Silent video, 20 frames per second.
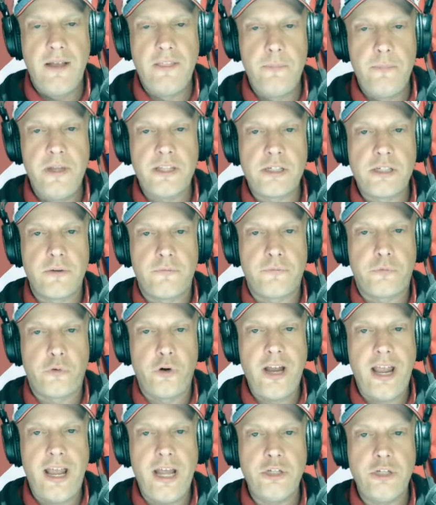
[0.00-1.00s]
In the midst of
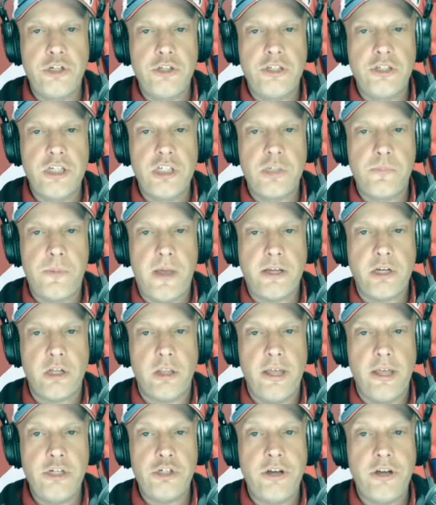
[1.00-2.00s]
free agency
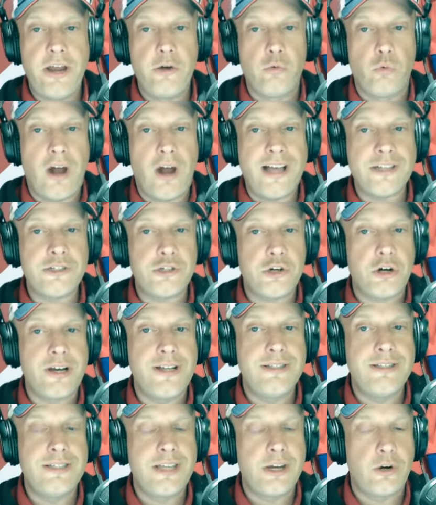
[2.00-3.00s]
speculation and roster
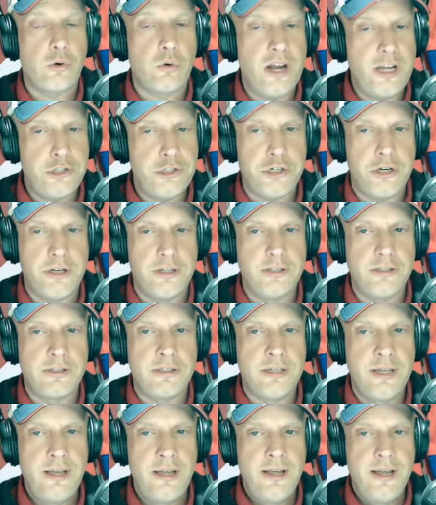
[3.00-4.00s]

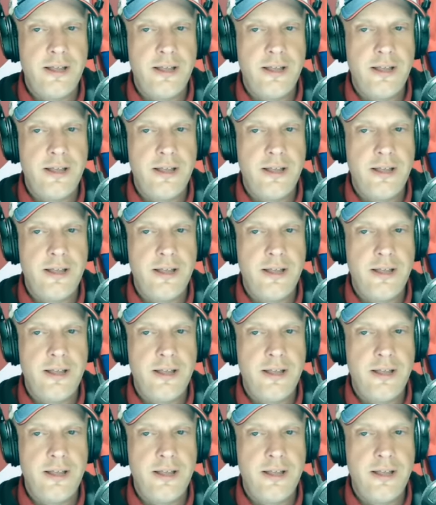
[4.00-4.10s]
considerations,